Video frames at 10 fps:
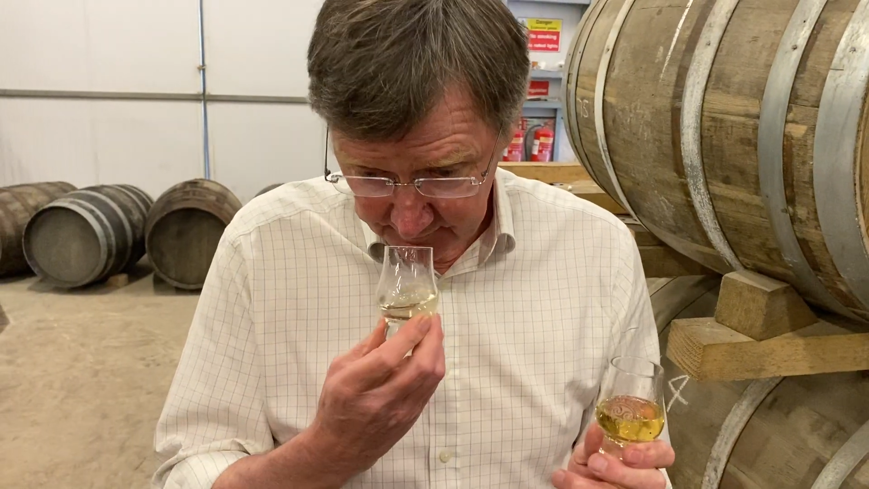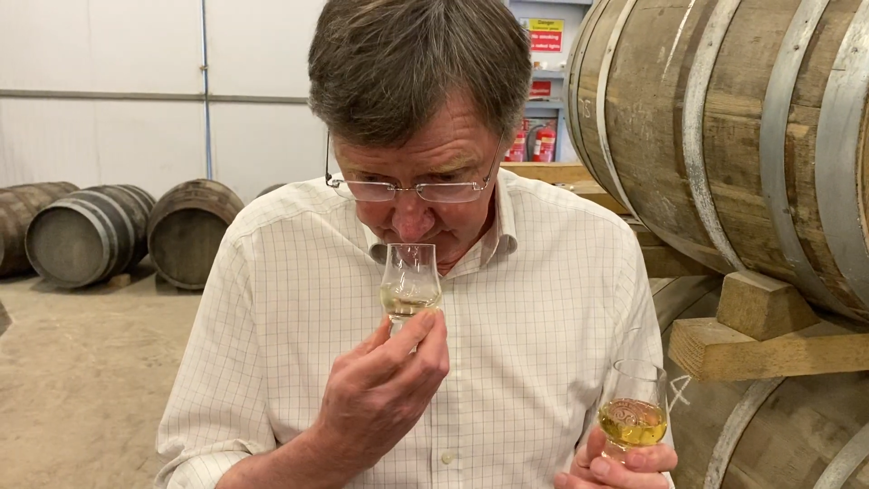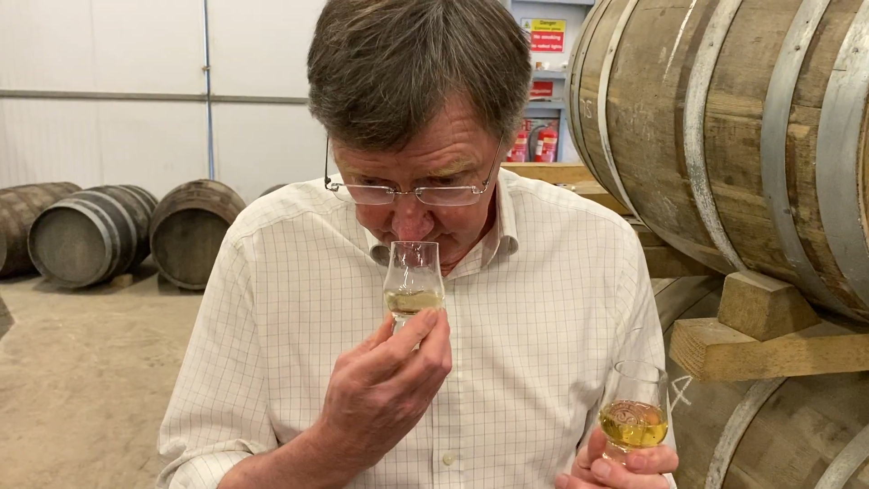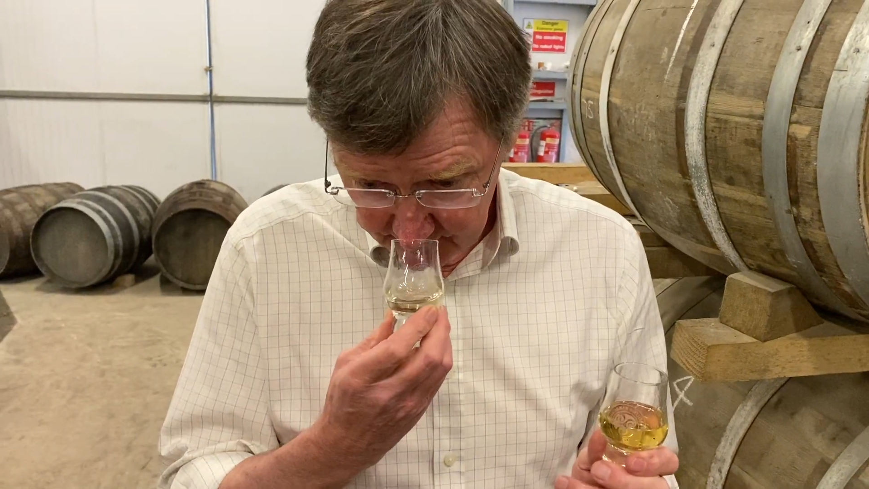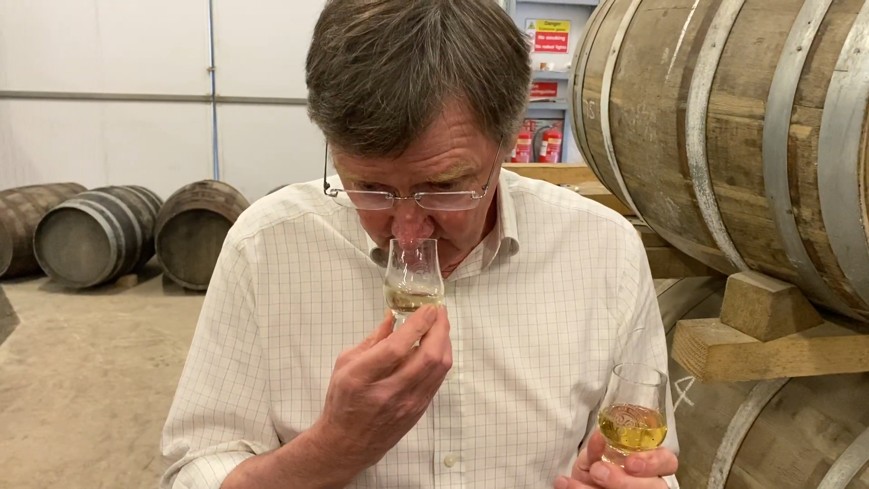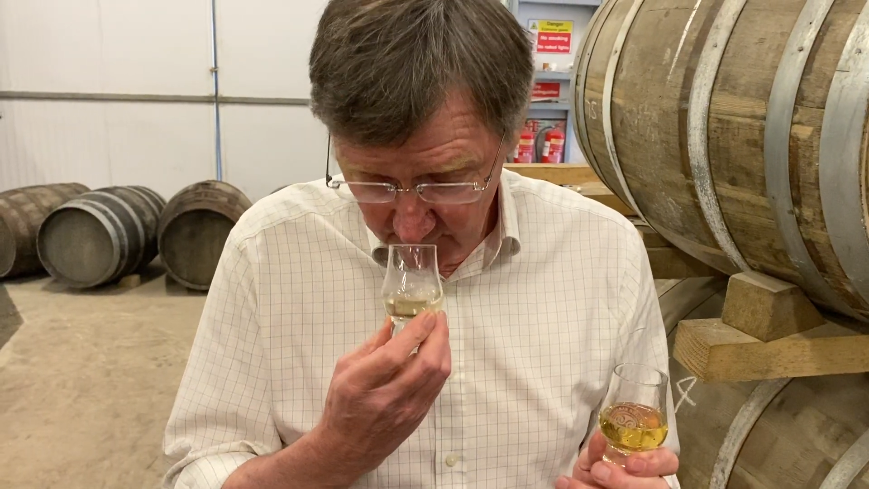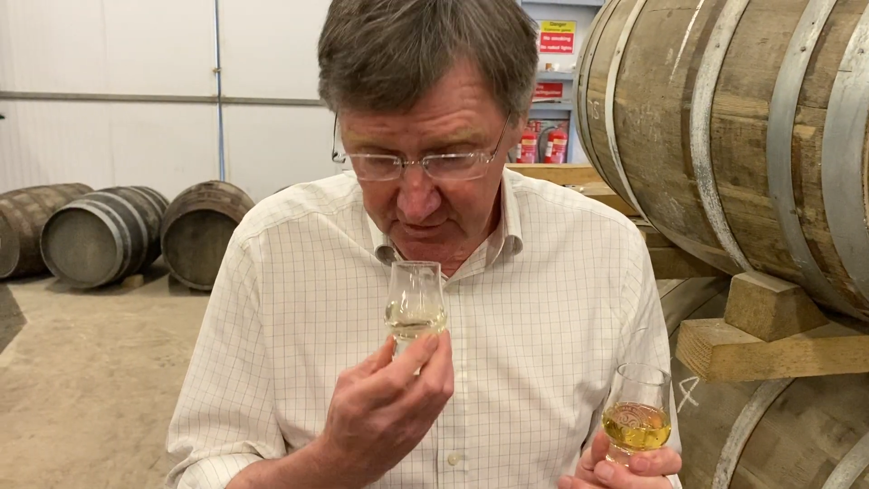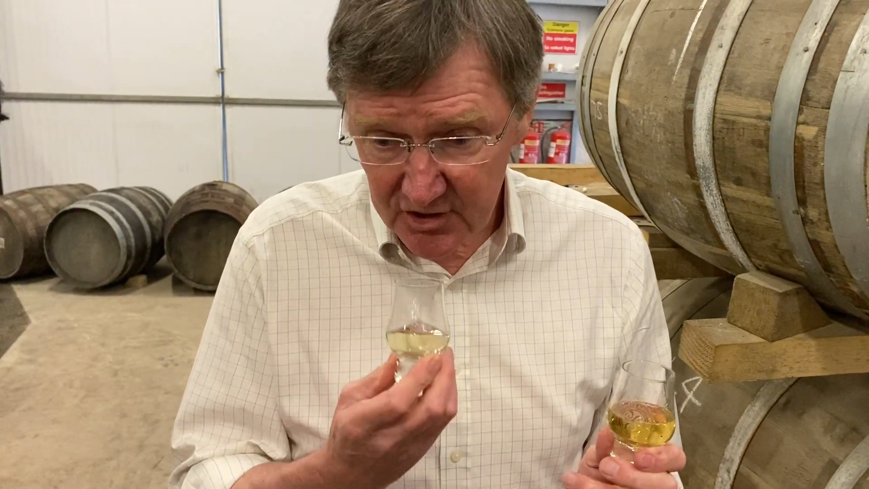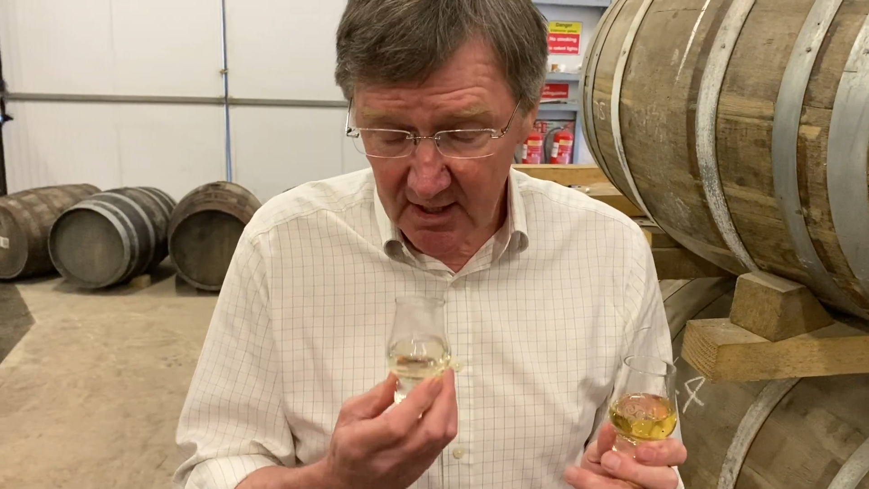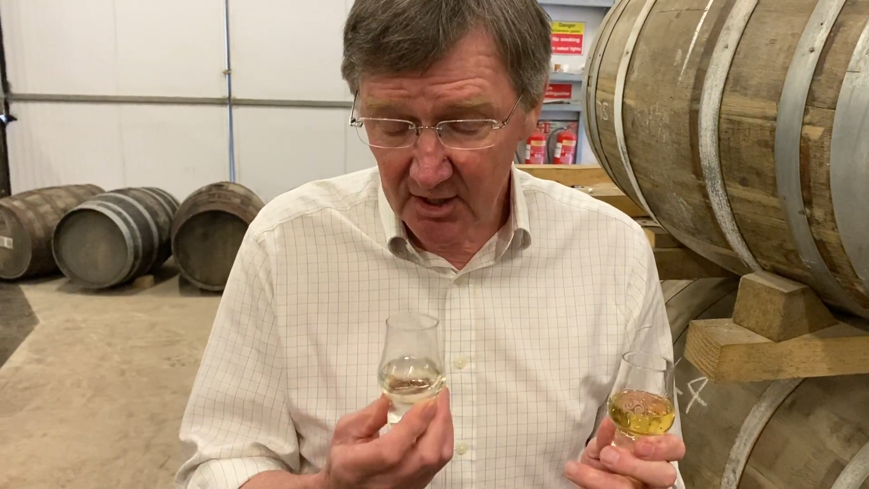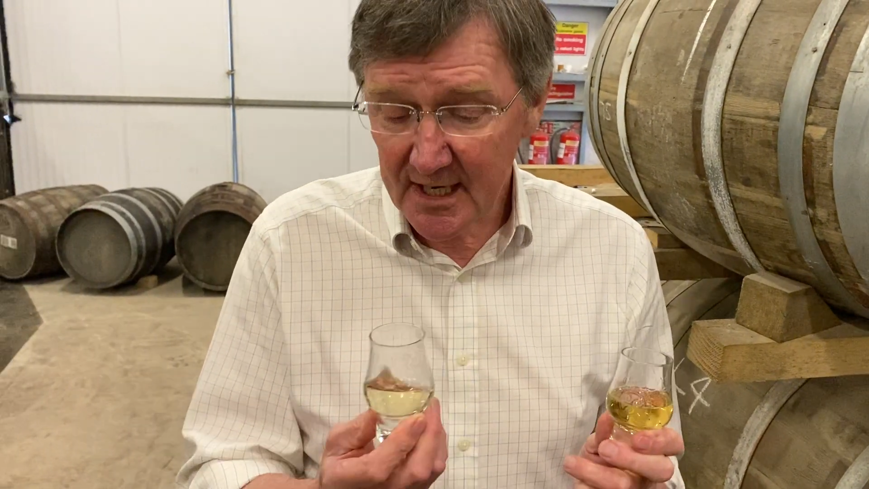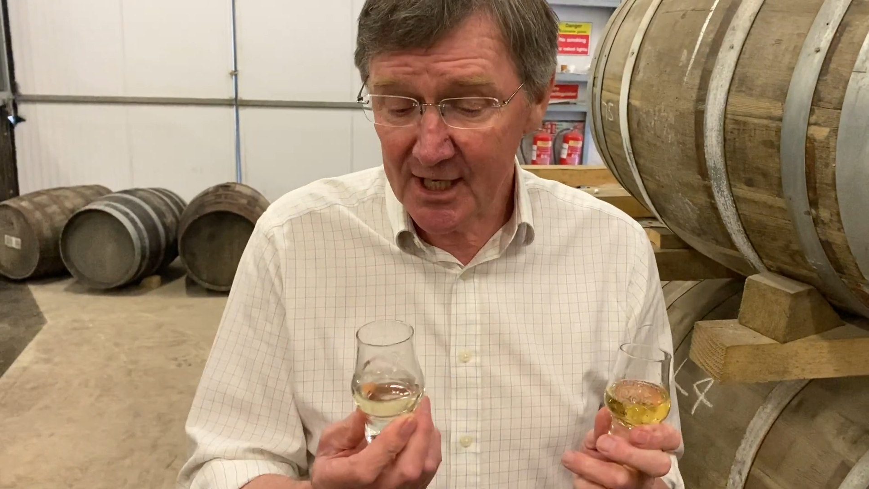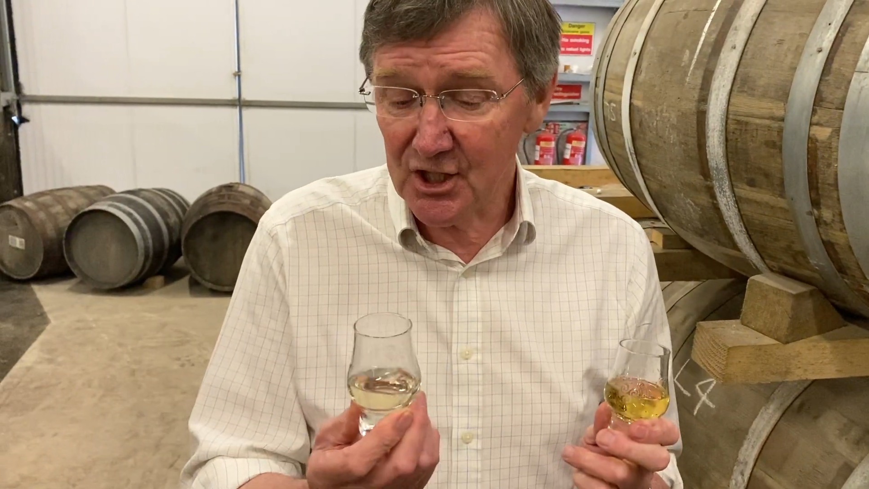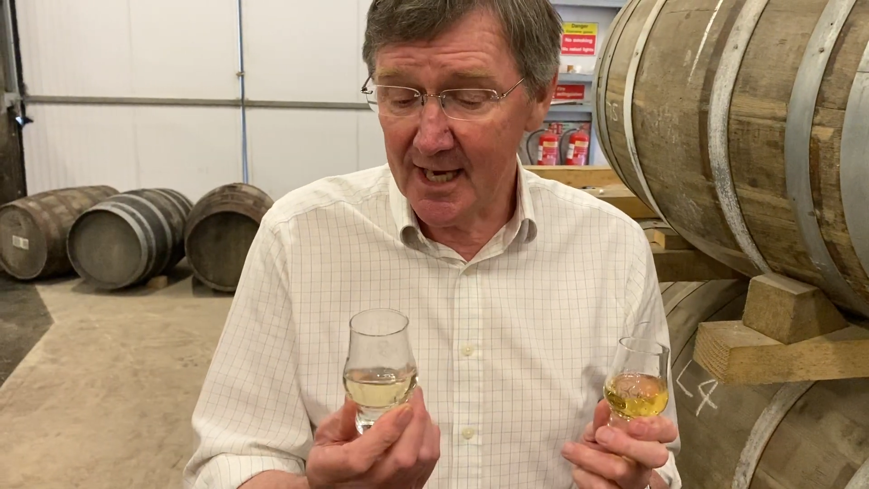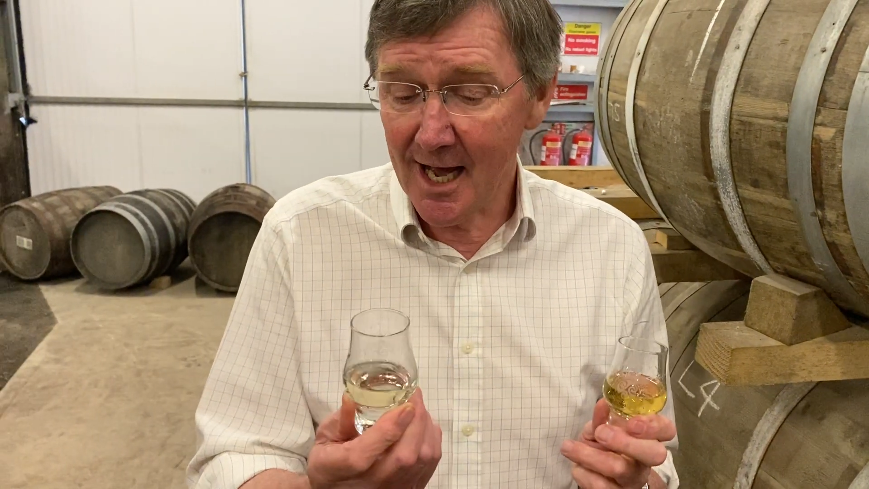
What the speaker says: Sometimes of the stills, actually,